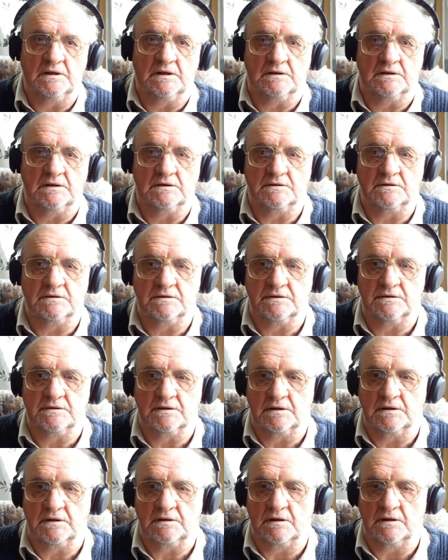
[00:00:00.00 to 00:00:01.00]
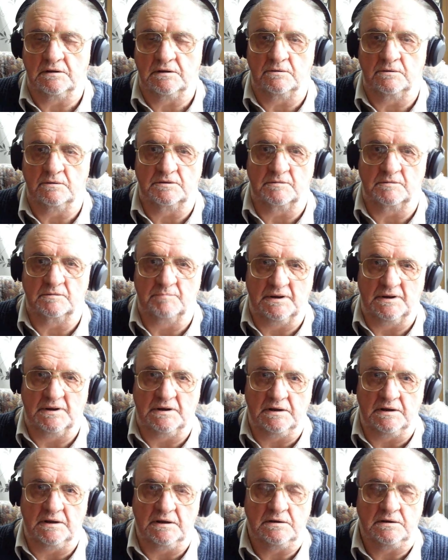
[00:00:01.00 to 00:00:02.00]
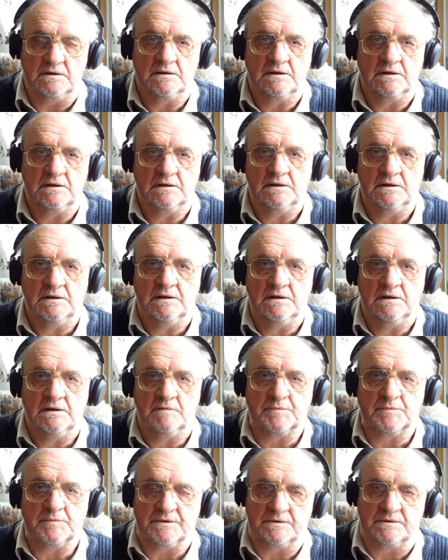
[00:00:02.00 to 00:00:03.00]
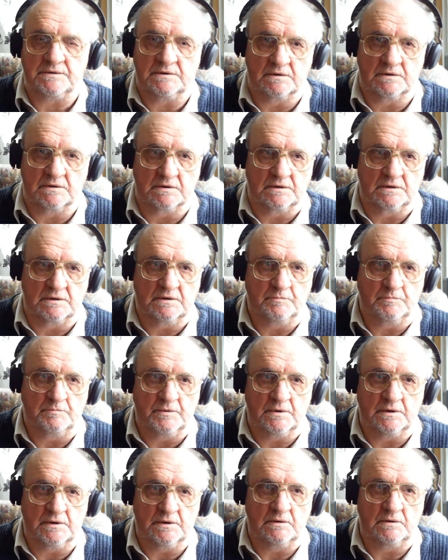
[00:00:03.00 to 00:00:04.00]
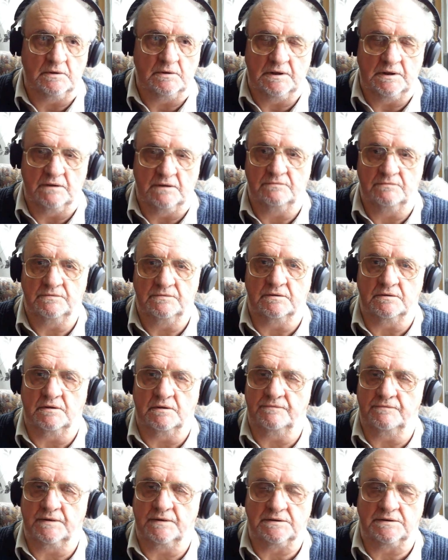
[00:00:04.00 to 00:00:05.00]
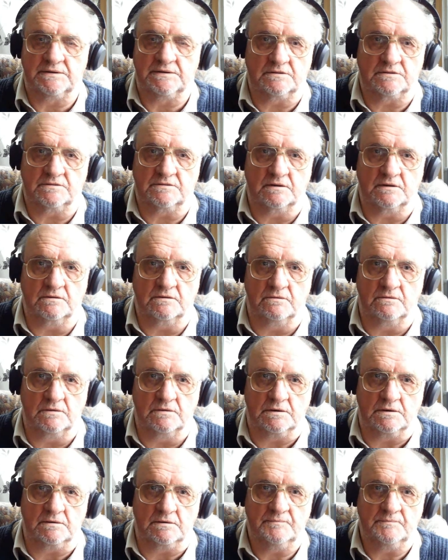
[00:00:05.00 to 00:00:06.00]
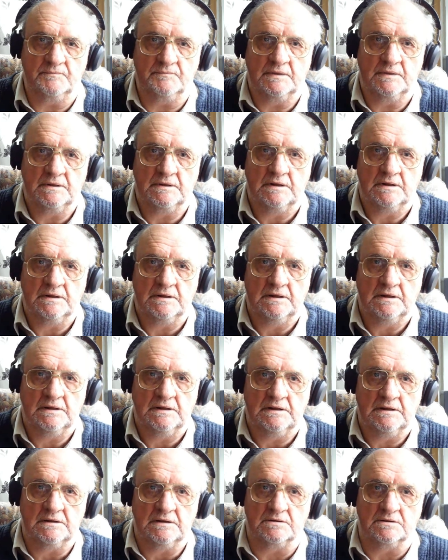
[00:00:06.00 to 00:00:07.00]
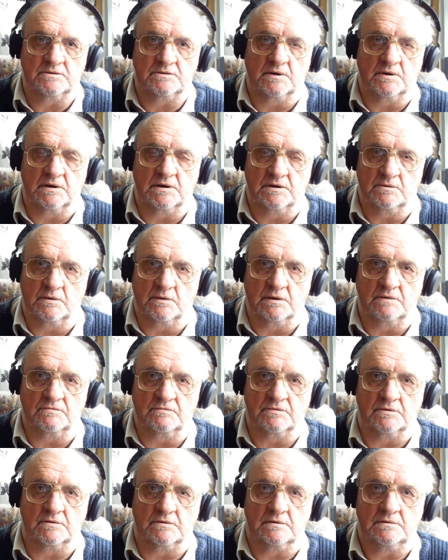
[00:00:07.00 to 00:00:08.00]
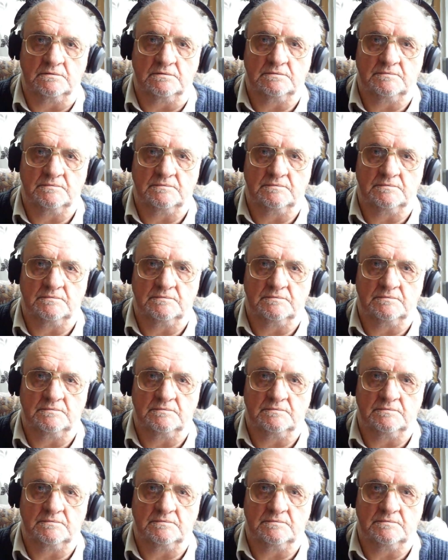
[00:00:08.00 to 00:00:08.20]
And I know it's a bit late, but I hope you all have a fantastic new year in 2024.